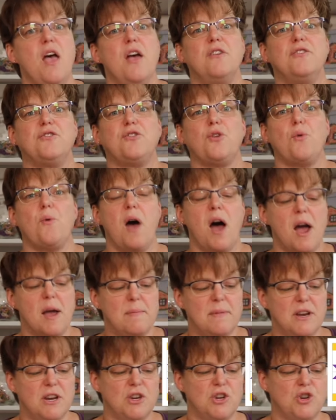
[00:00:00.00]
So I'm
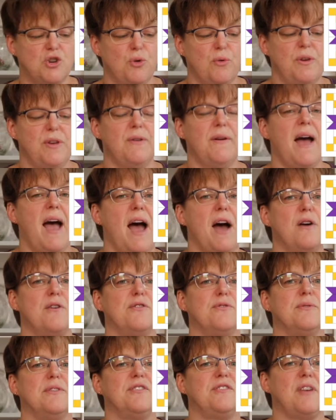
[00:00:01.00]
going to show you how
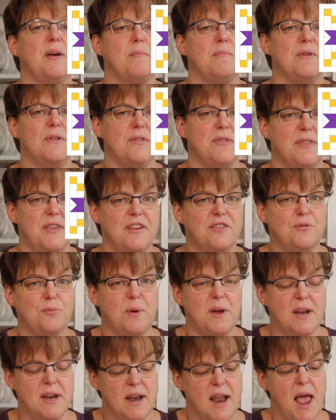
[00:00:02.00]
to assemble this
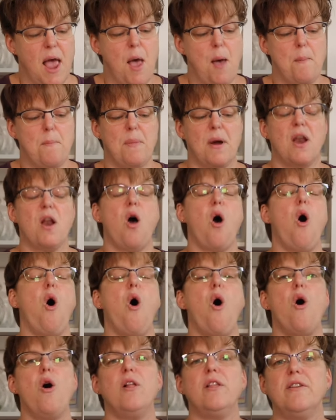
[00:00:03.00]
one, but
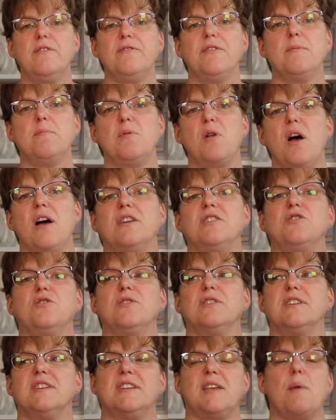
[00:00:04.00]
all of the blocks
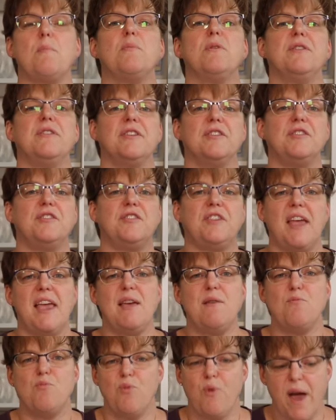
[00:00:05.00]
are assembled the
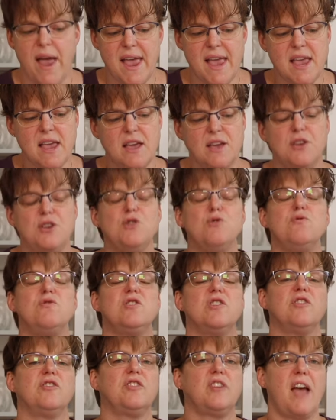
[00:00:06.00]
same way. You
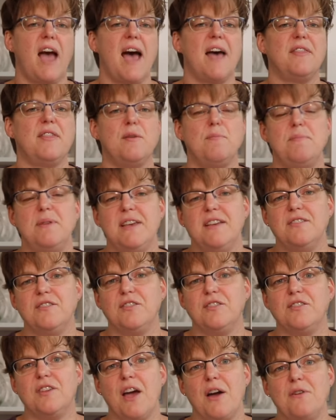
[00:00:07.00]
just cut the
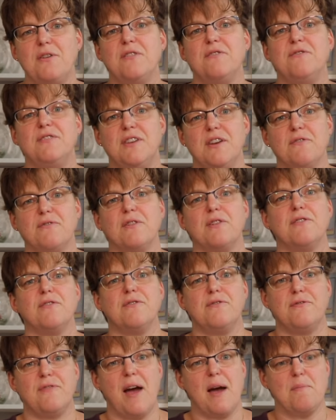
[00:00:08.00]
pieces out of different
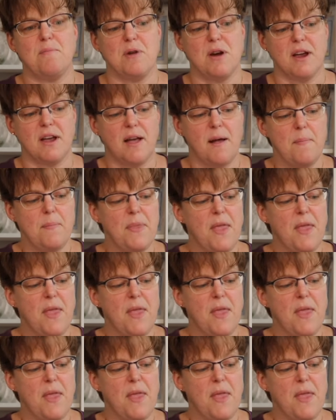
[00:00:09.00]
fabric.